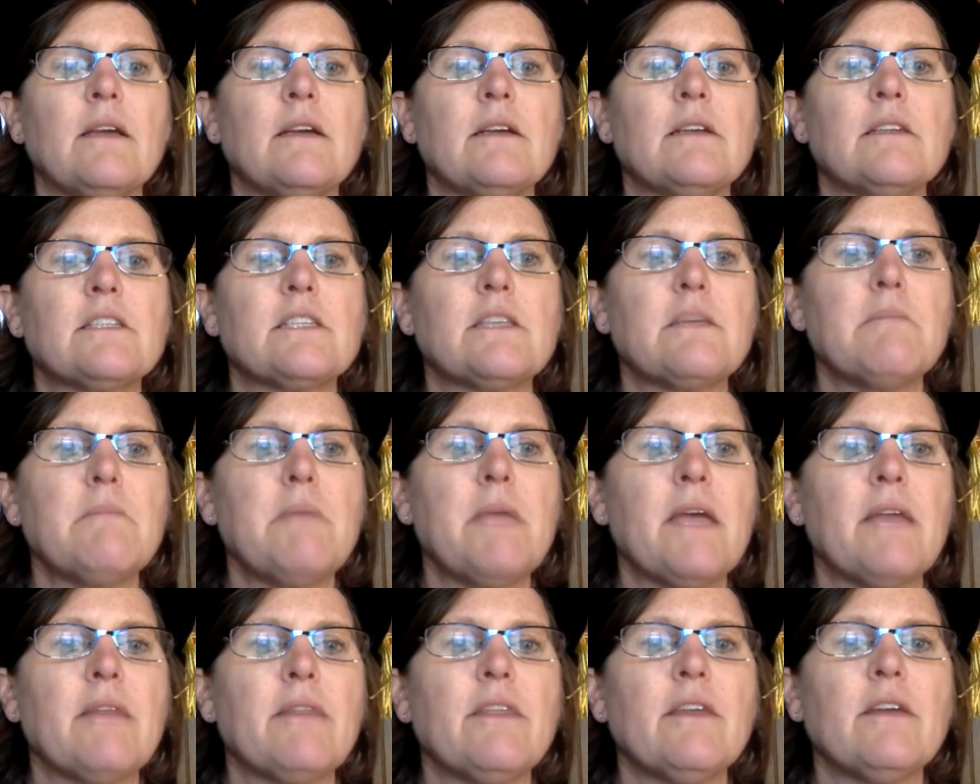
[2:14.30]

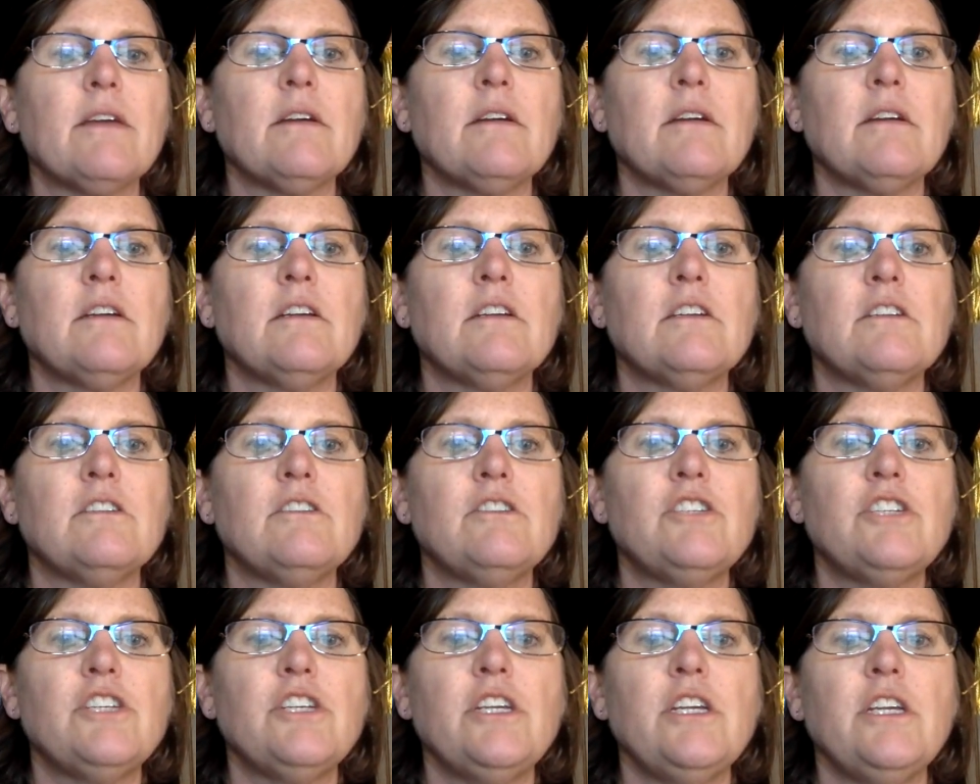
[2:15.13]
Samantha
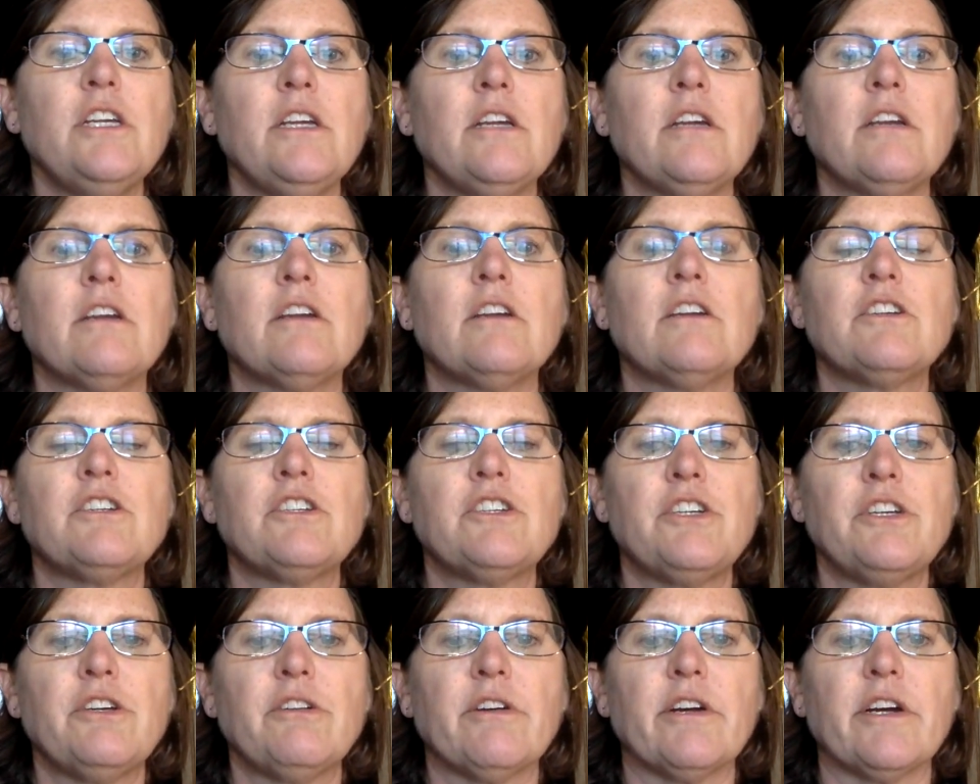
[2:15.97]
G.
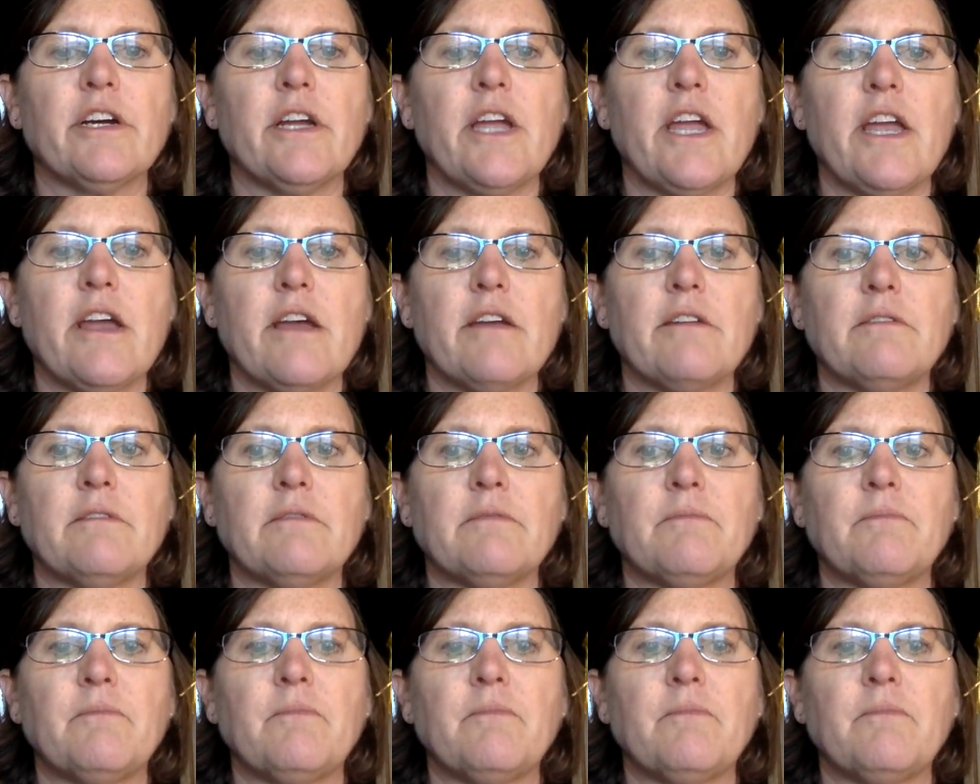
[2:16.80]
Sheerahan.